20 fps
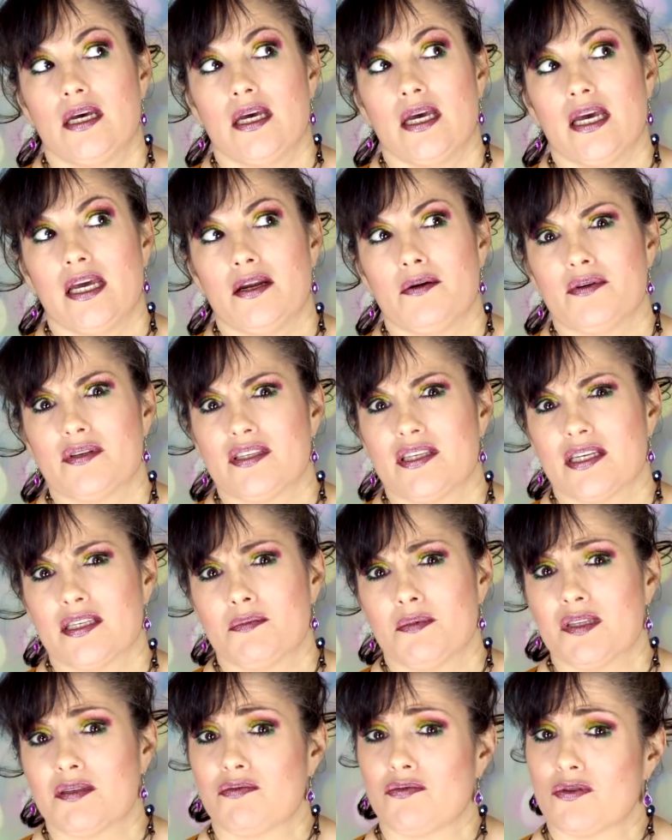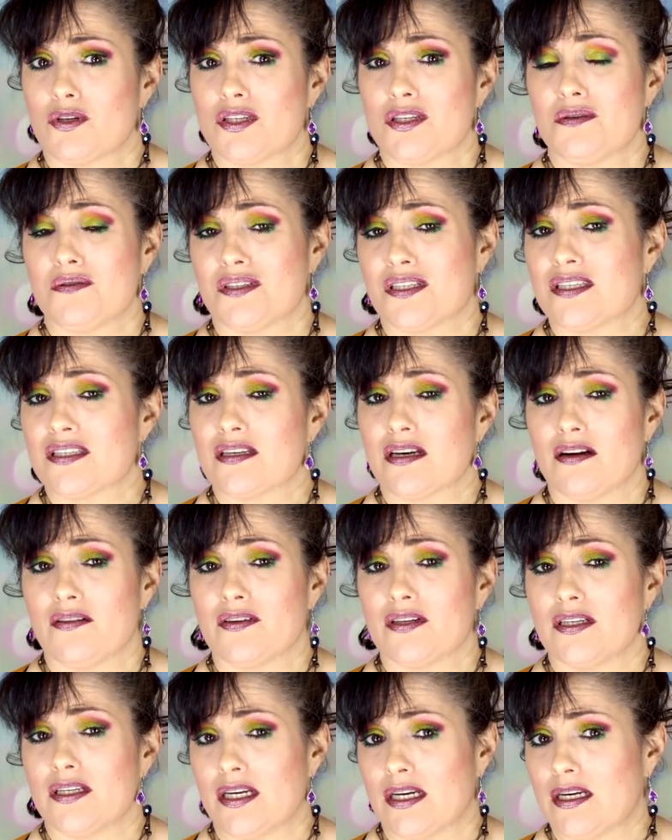And it was 6 months before she was
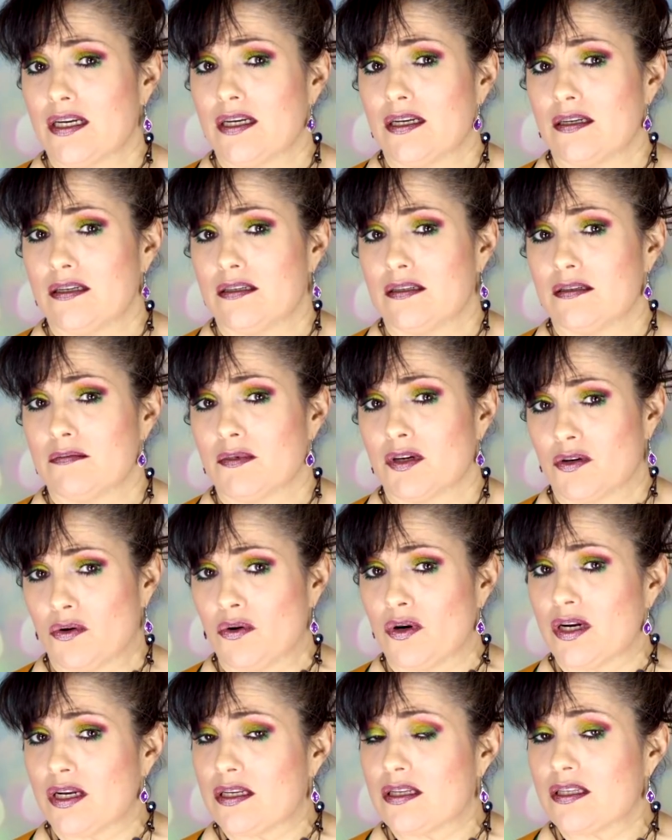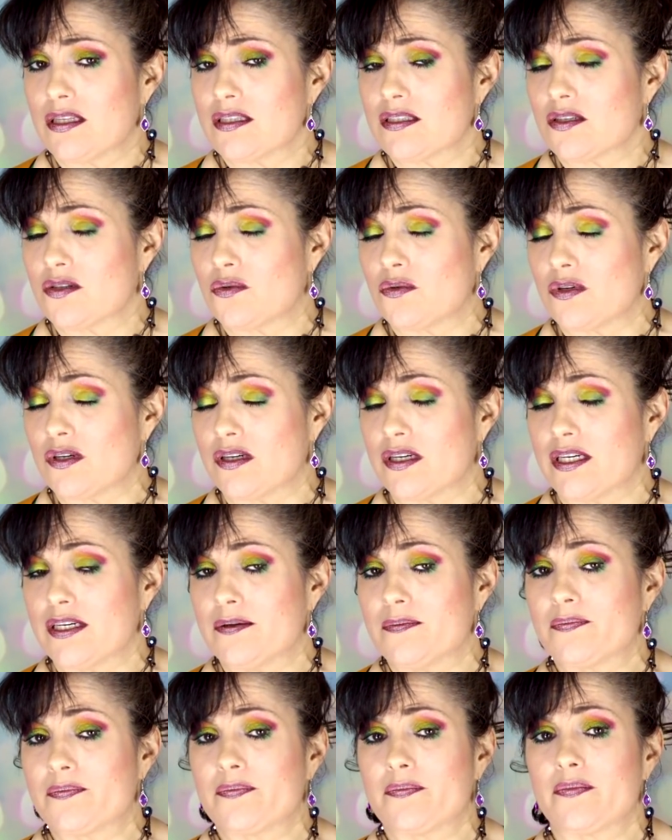discovered dead, according to this
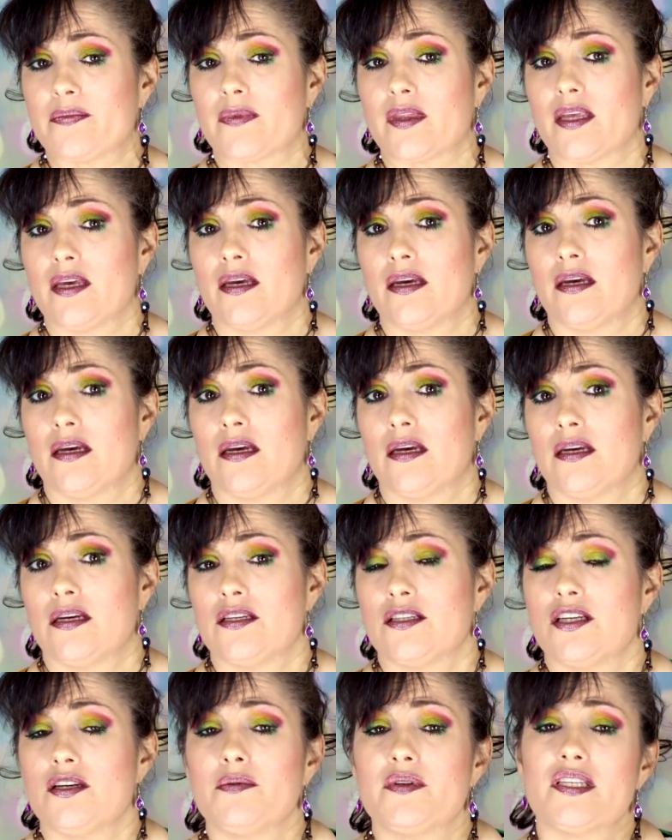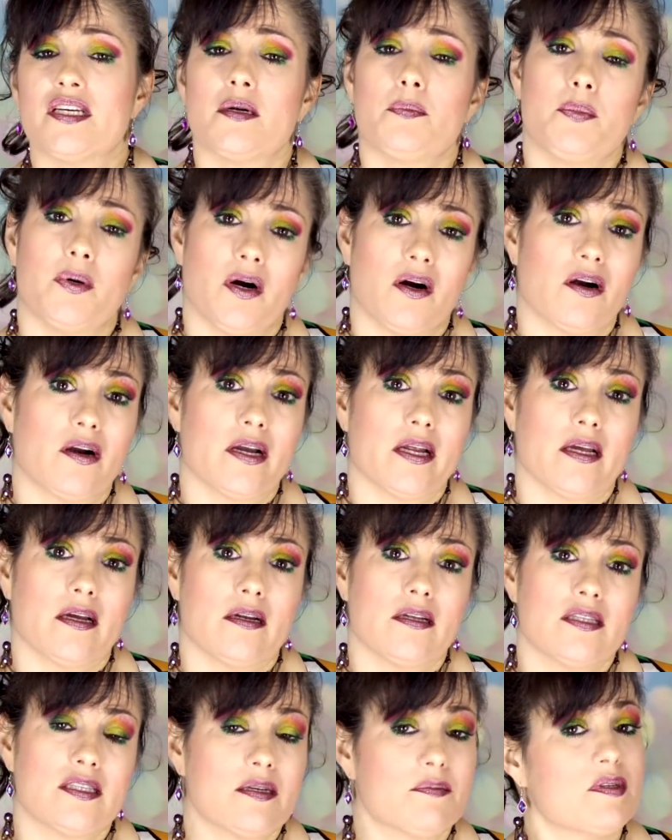inquiry. She was at a party
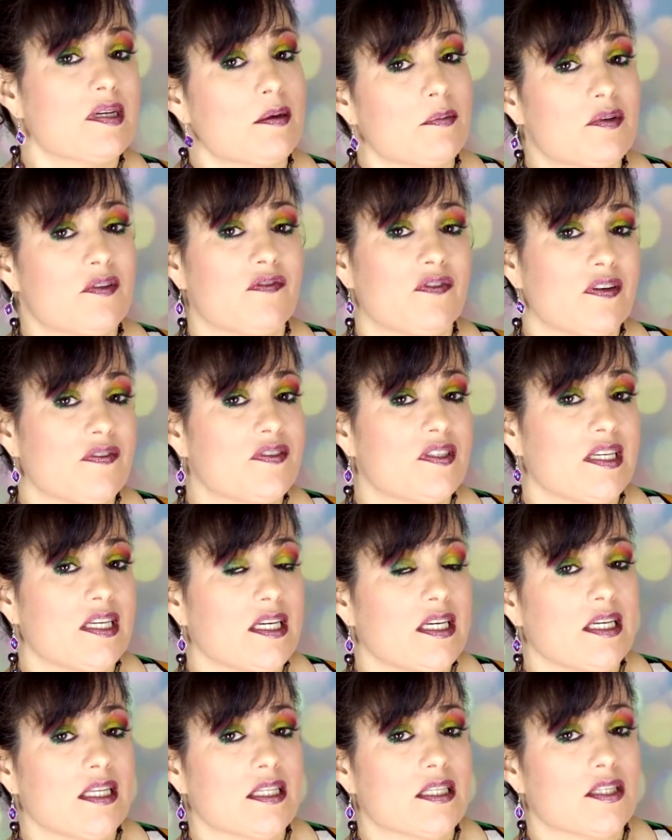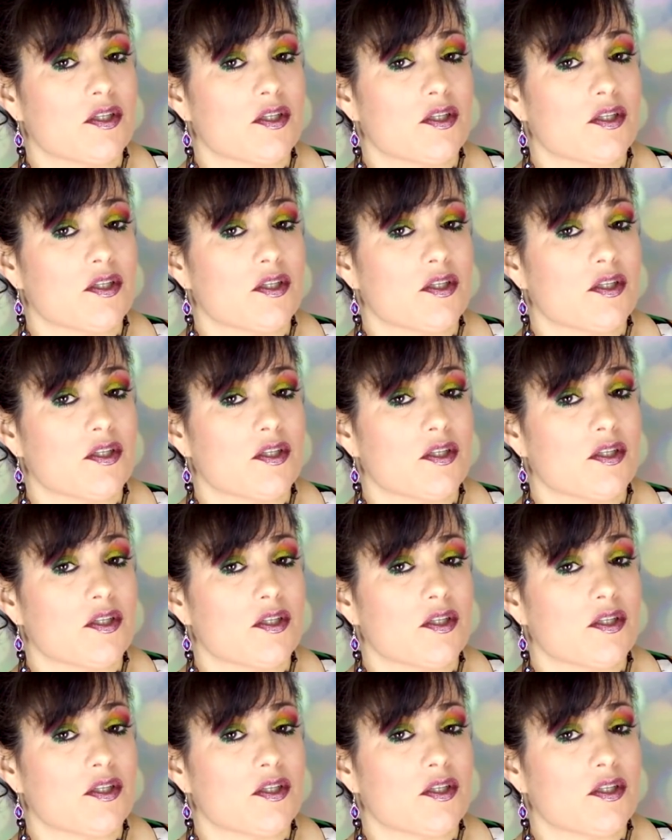on September 15th,